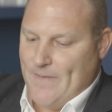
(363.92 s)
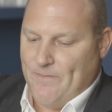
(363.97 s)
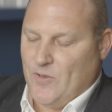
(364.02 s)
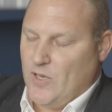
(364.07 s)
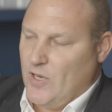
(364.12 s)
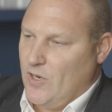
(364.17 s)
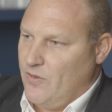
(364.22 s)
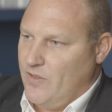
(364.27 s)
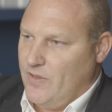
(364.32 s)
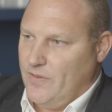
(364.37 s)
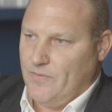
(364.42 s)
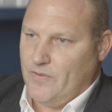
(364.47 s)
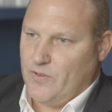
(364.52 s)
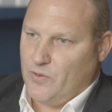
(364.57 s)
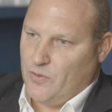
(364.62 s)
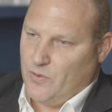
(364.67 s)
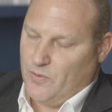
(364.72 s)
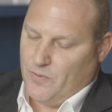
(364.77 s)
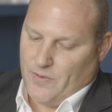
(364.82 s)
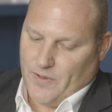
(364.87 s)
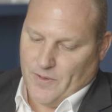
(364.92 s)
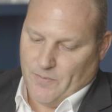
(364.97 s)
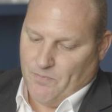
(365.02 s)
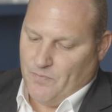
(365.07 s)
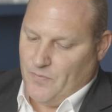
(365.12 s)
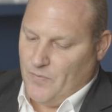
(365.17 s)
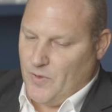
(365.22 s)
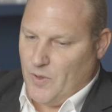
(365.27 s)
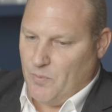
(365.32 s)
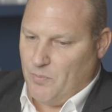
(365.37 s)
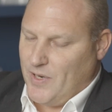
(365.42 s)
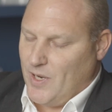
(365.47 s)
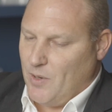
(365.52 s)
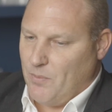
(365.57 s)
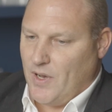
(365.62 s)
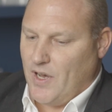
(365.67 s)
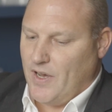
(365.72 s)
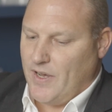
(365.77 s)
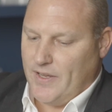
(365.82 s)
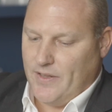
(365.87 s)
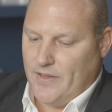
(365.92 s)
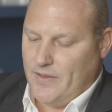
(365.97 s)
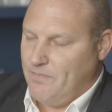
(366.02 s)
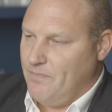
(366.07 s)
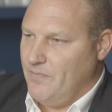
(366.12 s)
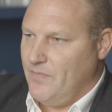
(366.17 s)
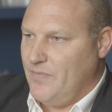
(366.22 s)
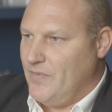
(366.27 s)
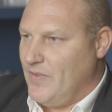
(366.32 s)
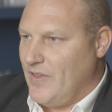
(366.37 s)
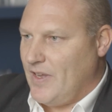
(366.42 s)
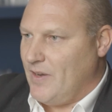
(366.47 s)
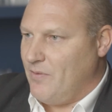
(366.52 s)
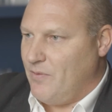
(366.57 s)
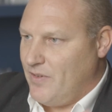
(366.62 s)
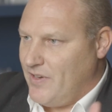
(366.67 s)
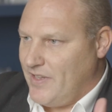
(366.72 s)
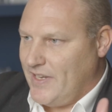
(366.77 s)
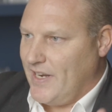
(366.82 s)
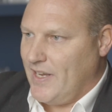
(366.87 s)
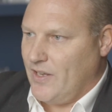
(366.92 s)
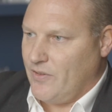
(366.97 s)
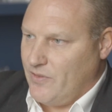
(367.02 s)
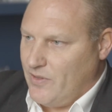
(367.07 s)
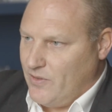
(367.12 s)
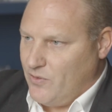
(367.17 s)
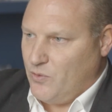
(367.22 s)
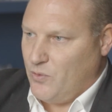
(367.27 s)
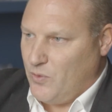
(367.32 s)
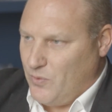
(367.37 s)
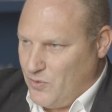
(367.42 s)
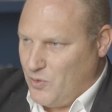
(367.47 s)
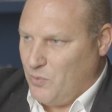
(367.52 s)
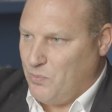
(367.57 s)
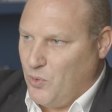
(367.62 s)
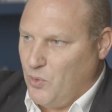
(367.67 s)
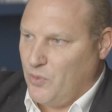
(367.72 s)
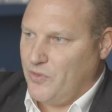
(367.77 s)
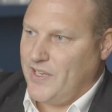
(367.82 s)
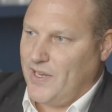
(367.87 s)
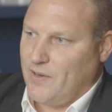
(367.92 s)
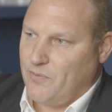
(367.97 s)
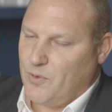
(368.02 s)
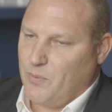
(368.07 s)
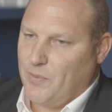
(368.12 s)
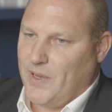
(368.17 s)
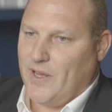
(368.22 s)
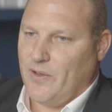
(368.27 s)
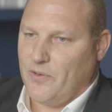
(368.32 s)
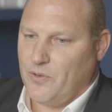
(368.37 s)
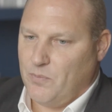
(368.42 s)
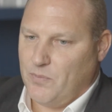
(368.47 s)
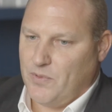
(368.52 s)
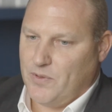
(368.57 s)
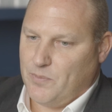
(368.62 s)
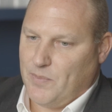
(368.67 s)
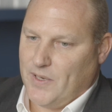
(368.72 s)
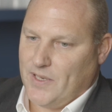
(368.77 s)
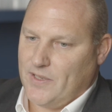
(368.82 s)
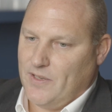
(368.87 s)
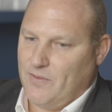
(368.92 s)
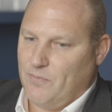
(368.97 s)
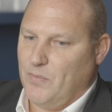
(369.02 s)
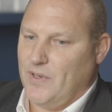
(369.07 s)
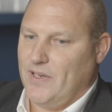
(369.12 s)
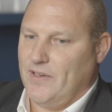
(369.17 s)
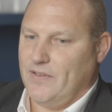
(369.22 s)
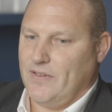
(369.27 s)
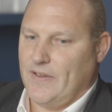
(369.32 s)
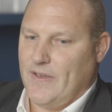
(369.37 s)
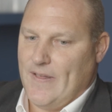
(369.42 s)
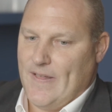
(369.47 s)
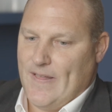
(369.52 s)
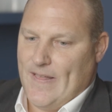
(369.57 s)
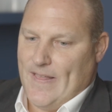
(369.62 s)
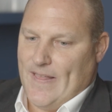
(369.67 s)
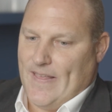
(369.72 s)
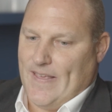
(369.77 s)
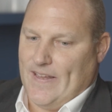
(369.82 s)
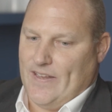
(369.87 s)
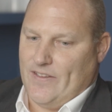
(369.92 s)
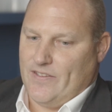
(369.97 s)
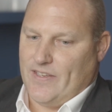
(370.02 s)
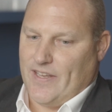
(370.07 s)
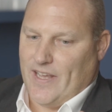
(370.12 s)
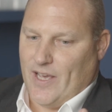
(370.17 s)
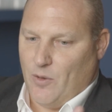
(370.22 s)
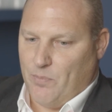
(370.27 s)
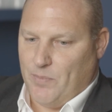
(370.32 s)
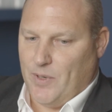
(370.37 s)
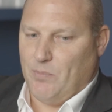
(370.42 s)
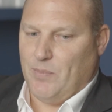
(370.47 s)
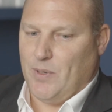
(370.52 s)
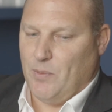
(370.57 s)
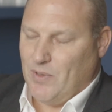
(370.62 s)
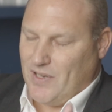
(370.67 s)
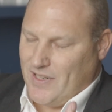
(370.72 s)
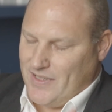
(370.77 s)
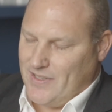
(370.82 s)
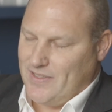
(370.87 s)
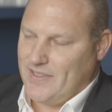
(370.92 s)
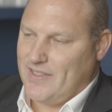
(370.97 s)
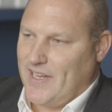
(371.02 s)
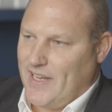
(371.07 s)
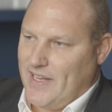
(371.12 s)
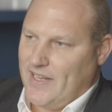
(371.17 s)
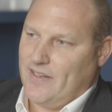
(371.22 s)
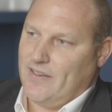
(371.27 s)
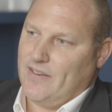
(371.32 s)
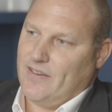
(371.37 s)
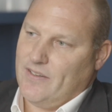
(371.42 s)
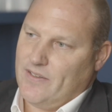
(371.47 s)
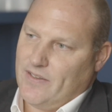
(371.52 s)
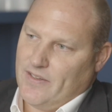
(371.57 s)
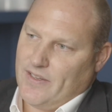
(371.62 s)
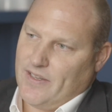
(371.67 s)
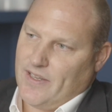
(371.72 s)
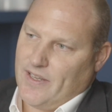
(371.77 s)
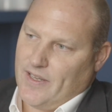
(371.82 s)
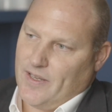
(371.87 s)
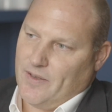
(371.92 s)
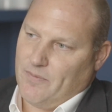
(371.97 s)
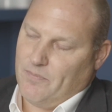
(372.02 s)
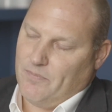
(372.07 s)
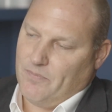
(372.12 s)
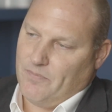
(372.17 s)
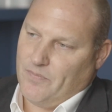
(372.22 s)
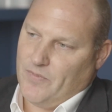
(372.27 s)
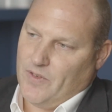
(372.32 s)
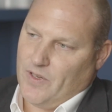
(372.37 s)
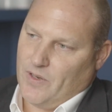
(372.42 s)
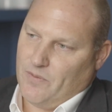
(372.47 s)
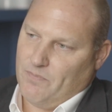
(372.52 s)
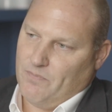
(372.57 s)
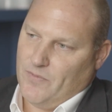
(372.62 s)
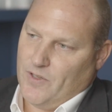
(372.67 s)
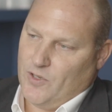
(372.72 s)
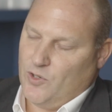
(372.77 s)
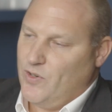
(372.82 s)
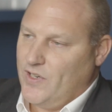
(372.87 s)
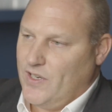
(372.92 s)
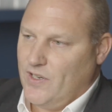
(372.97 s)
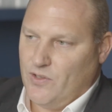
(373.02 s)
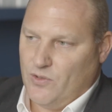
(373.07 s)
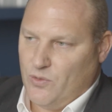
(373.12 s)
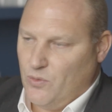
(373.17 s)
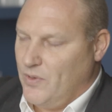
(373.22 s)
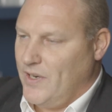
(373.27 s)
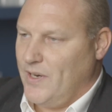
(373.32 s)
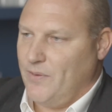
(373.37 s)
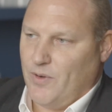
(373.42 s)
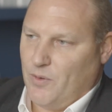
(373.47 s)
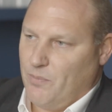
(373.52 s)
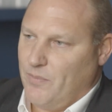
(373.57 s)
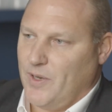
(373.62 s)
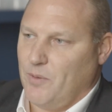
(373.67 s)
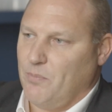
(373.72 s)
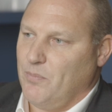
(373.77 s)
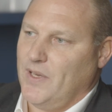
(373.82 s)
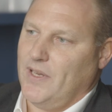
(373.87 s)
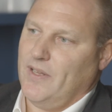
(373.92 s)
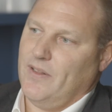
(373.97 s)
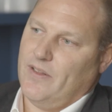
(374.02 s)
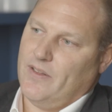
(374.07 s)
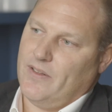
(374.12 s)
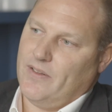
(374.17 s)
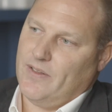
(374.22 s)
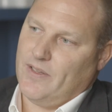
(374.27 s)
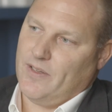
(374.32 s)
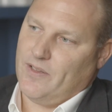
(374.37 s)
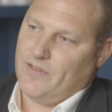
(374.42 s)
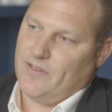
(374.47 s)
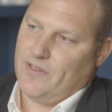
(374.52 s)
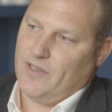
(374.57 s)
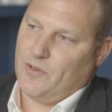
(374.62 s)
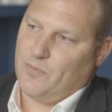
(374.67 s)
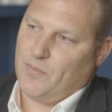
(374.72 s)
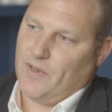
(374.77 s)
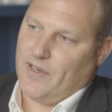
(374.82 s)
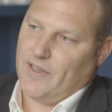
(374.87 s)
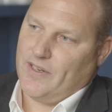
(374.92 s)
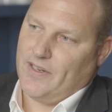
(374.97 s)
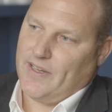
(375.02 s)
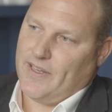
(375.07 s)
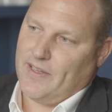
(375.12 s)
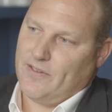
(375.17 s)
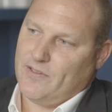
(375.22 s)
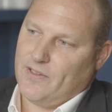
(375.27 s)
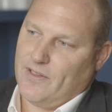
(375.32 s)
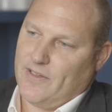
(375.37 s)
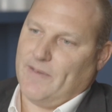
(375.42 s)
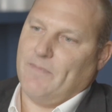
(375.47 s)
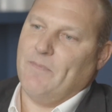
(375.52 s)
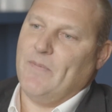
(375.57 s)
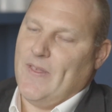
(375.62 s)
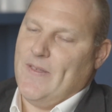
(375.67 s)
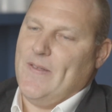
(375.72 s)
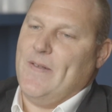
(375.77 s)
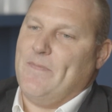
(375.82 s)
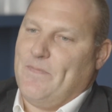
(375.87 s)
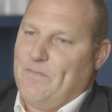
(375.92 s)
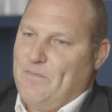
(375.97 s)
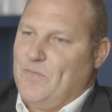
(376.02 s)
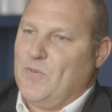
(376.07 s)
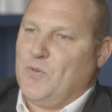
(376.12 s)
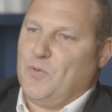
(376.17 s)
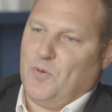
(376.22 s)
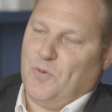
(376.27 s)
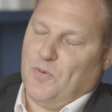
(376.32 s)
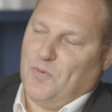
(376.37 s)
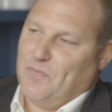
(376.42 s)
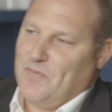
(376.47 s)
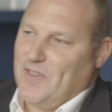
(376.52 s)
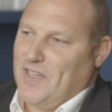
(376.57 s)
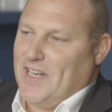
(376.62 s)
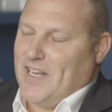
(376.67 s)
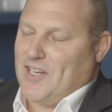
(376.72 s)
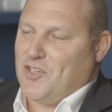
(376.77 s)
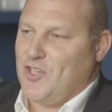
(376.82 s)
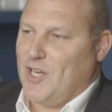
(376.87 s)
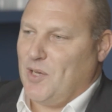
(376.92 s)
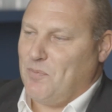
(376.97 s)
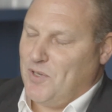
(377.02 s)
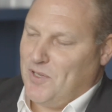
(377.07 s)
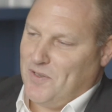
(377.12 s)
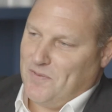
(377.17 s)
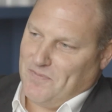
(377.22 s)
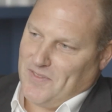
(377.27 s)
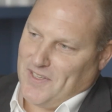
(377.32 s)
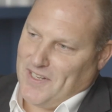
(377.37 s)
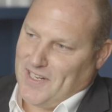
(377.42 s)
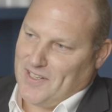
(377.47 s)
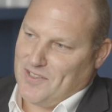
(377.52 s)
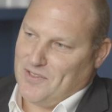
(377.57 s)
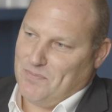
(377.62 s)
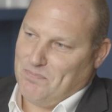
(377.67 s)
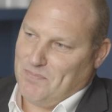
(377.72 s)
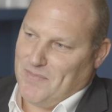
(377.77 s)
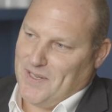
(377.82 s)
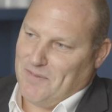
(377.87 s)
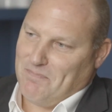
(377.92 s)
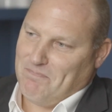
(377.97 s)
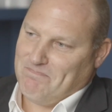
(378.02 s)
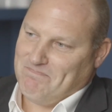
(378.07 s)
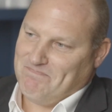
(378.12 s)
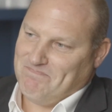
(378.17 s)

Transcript: you know, the PMI, the everything else that sort of supports that from a health perspective. But it's helping people understand, you know, the triggers or whatever it might be that sits behind that. So that's sort of the next chapter, the next bit.